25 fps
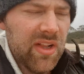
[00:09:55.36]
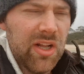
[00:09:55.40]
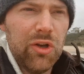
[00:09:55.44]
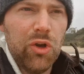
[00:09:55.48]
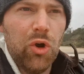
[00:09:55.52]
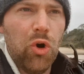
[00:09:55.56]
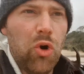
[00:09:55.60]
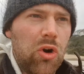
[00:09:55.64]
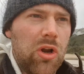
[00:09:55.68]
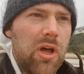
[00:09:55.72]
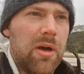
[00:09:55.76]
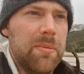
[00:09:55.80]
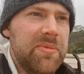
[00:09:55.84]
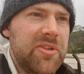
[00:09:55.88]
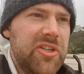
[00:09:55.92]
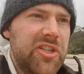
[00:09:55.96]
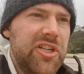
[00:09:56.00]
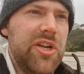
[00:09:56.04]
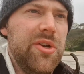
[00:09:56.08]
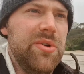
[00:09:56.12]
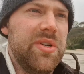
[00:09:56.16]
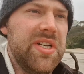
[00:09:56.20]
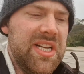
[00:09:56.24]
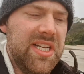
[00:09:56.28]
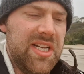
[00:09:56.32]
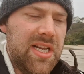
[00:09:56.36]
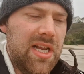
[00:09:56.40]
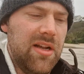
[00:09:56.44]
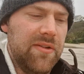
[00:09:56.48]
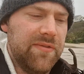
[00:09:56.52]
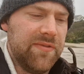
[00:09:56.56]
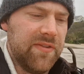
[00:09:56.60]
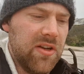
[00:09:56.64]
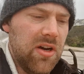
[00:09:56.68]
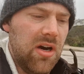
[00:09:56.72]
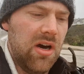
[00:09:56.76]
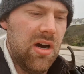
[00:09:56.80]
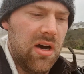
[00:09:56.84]
all I'm shooting,
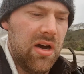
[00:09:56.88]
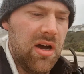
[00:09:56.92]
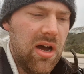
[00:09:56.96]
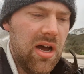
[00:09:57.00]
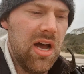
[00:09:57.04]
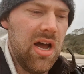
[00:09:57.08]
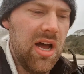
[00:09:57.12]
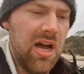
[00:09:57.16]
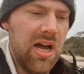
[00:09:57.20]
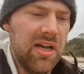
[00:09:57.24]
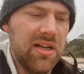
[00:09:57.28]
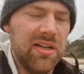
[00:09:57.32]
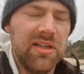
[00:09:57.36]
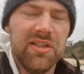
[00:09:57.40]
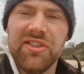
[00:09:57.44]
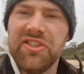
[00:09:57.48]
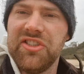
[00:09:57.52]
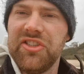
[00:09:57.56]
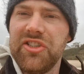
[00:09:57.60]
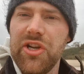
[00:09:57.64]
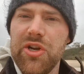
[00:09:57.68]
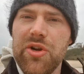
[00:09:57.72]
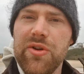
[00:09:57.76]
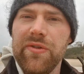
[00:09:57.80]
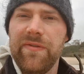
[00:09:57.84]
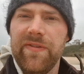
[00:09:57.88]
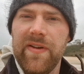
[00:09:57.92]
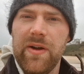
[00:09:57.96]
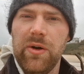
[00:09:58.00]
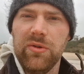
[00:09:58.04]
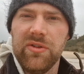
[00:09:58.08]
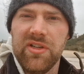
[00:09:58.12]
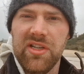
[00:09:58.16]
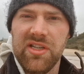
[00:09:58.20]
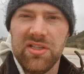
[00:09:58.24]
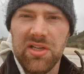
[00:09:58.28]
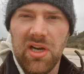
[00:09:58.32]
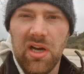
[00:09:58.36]
I've got two
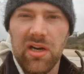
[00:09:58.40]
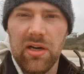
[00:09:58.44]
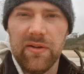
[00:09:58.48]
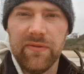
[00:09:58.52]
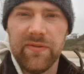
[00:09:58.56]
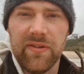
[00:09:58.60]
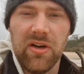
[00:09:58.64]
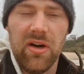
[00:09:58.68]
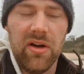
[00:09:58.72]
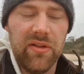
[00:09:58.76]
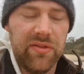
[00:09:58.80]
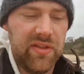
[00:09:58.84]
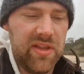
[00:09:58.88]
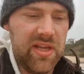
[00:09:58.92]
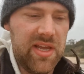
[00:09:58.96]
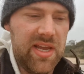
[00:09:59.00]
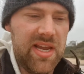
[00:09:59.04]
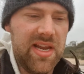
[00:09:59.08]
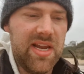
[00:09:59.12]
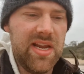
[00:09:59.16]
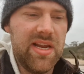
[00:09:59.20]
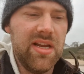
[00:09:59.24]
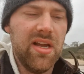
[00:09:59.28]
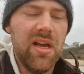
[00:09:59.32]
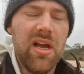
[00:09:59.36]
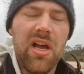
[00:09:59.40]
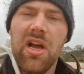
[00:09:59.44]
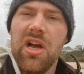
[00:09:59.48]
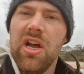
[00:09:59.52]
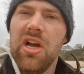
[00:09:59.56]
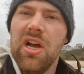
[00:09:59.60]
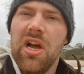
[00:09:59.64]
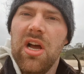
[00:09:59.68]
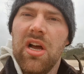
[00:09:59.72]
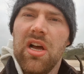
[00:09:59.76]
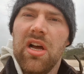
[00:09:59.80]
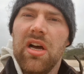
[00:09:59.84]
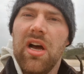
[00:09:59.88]
filters on. I've got the
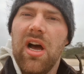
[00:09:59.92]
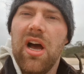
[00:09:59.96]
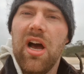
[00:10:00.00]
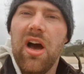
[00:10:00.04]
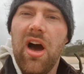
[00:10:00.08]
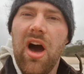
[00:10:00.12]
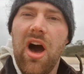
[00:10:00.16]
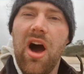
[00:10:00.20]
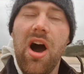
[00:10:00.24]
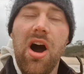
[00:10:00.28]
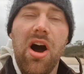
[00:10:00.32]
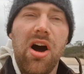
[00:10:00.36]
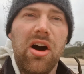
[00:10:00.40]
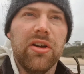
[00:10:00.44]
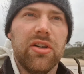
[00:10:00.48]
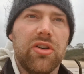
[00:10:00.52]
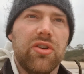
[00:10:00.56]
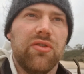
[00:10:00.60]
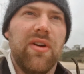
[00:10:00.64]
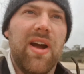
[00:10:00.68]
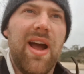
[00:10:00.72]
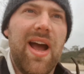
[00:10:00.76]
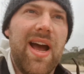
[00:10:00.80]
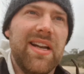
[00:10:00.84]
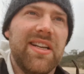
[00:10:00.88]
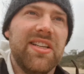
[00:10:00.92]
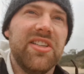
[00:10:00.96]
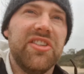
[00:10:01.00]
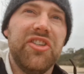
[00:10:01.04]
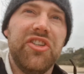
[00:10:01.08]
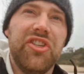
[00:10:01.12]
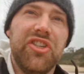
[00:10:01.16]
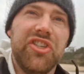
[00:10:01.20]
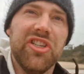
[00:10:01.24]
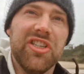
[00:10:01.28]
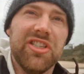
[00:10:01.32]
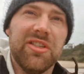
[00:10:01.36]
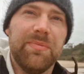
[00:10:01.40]
hard grad
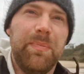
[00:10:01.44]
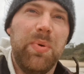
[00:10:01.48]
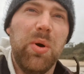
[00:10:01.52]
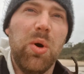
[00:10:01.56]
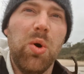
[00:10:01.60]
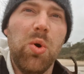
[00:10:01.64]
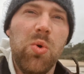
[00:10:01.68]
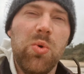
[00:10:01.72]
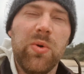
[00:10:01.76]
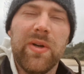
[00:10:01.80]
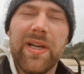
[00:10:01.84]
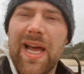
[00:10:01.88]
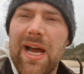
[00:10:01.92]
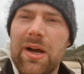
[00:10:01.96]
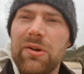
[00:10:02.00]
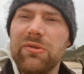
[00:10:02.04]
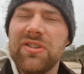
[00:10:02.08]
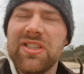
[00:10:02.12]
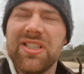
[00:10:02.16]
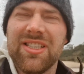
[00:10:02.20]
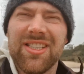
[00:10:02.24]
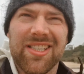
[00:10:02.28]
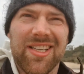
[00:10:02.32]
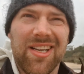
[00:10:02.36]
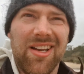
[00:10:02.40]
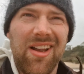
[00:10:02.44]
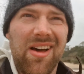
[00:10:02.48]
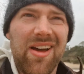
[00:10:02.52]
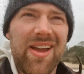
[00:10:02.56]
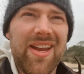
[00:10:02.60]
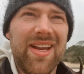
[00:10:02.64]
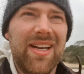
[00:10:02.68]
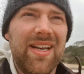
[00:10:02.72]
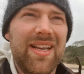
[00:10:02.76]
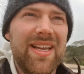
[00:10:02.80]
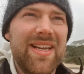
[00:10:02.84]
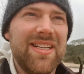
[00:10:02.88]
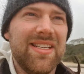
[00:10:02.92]
just pulled down
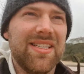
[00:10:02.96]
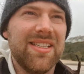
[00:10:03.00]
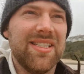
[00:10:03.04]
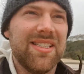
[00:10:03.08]
slightly to